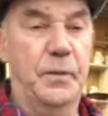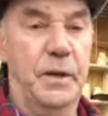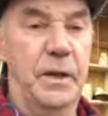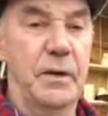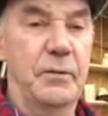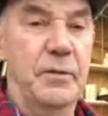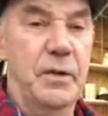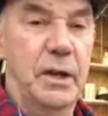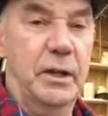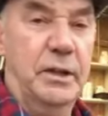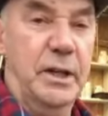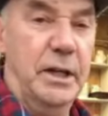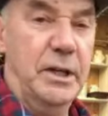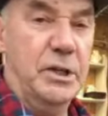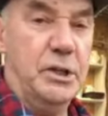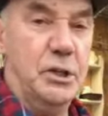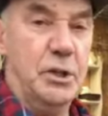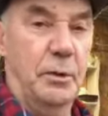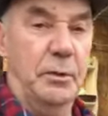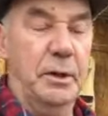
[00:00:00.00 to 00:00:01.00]
giving you a dicky
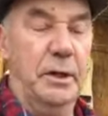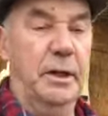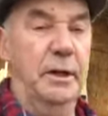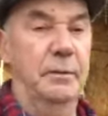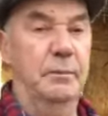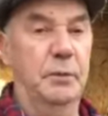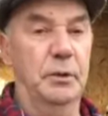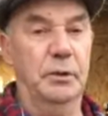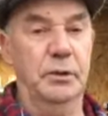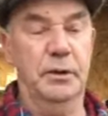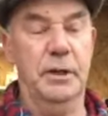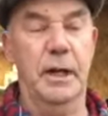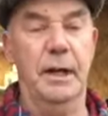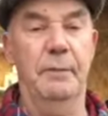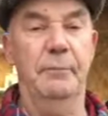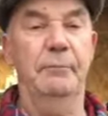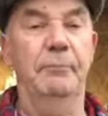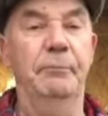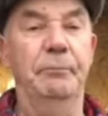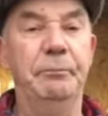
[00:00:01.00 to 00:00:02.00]
stomach.
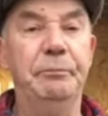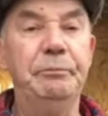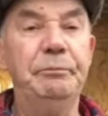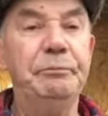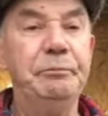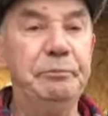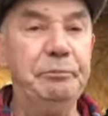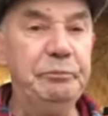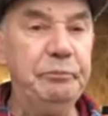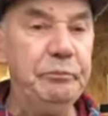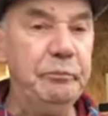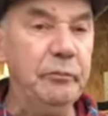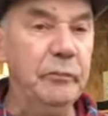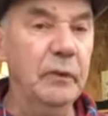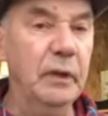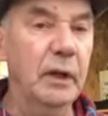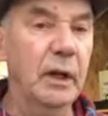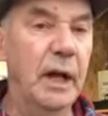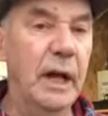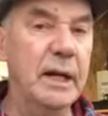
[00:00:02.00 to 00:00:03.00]
But
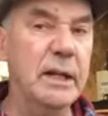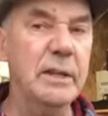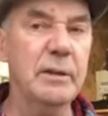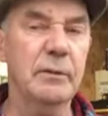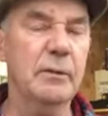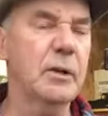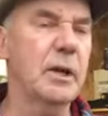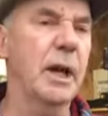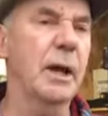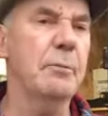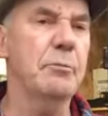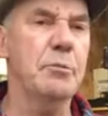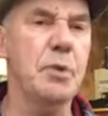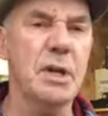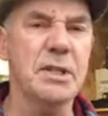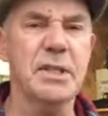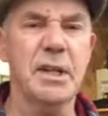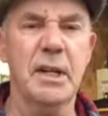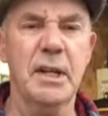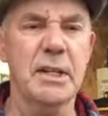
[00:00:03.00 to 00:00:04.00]
any
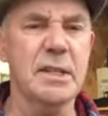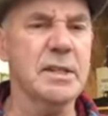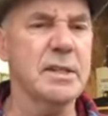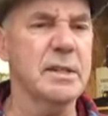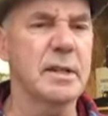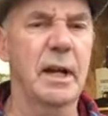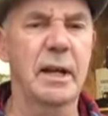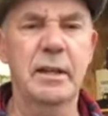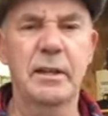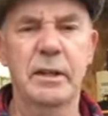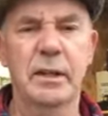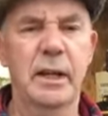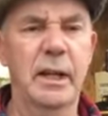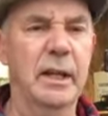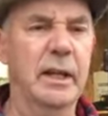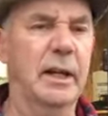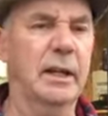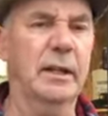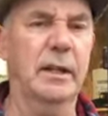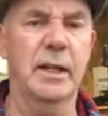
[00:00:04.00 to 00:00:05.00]
brassicas, anything
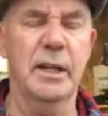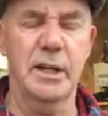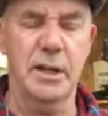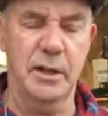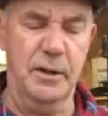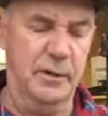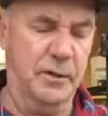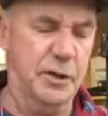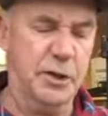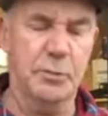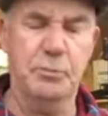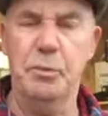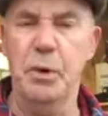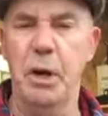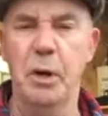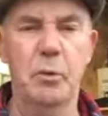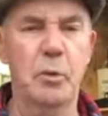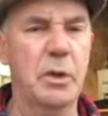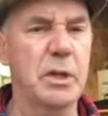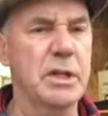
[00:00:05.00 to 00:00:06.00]
like that, you can spray
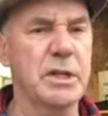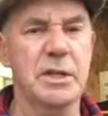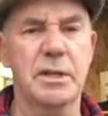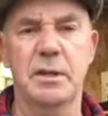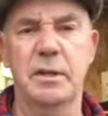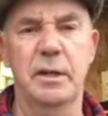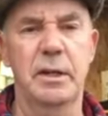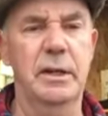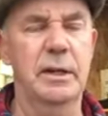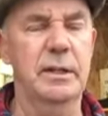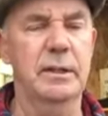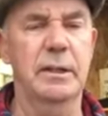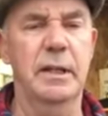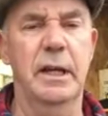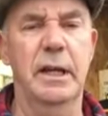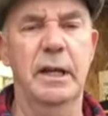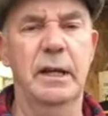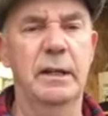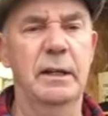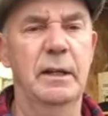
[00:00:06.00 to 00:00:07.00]
it with this and
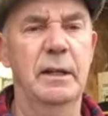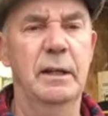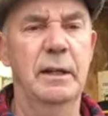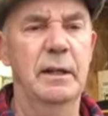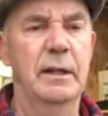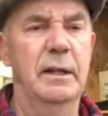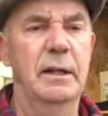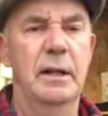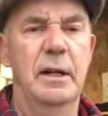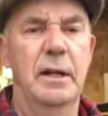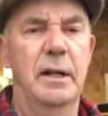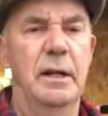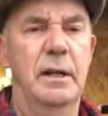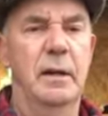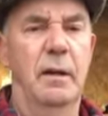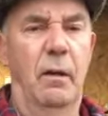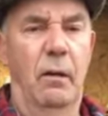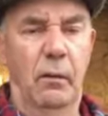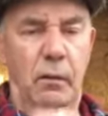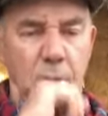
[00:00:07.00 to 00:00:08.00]

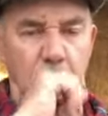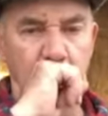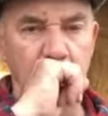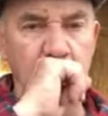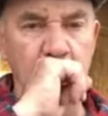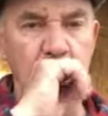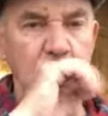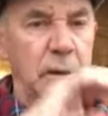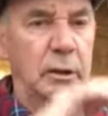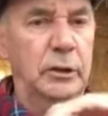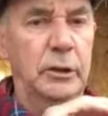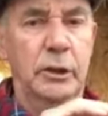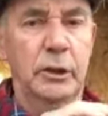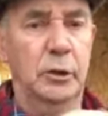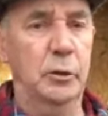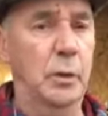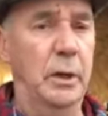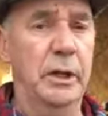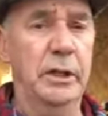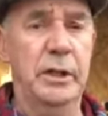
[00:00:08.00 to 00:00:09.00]
not
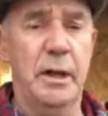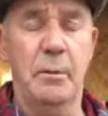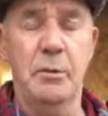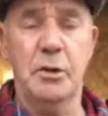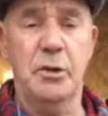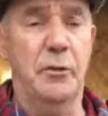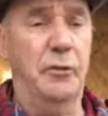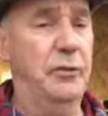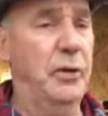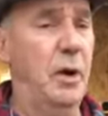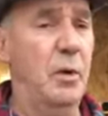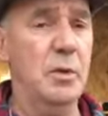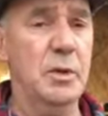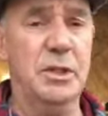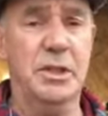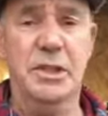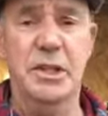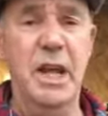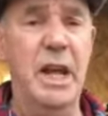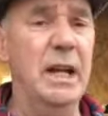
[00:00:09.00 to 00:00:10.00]
do any damage.
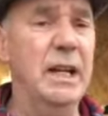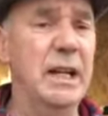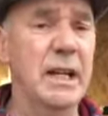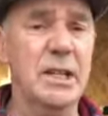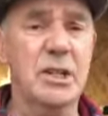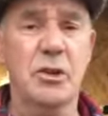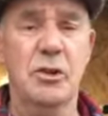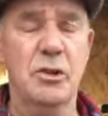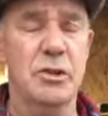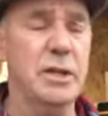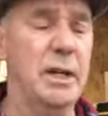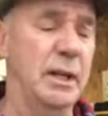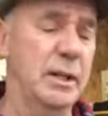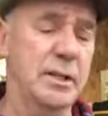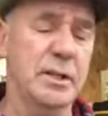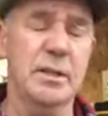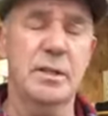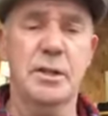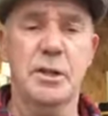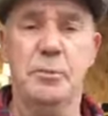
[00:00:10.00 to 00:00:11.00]
Flowers, dahlias,
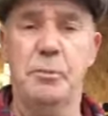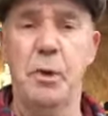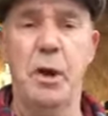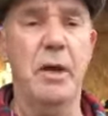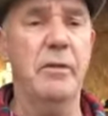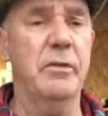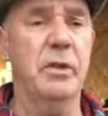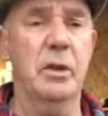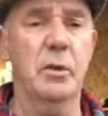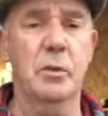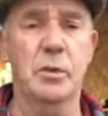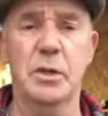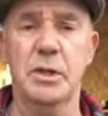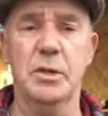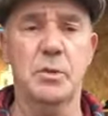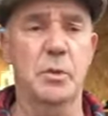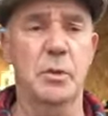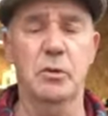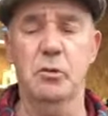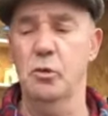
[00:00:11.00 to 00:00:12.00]
chrysanthemums, spray everything with
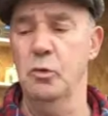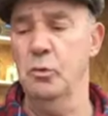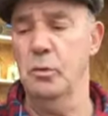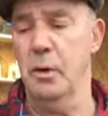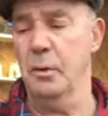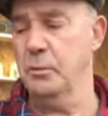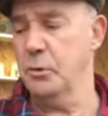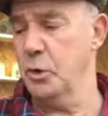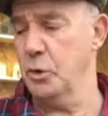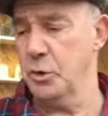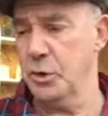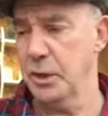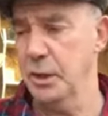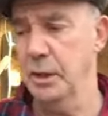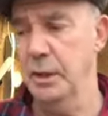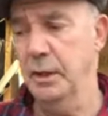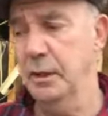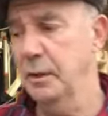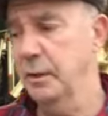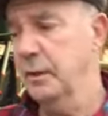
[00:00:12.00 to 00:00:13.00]
this with the rhubarb juice.
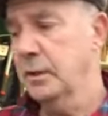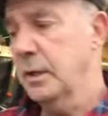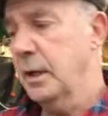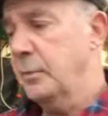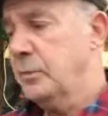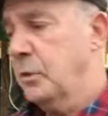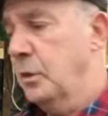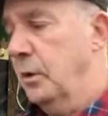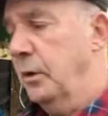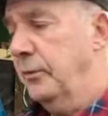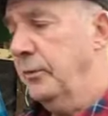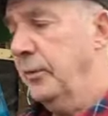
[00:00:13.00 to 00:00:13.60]
Absolutely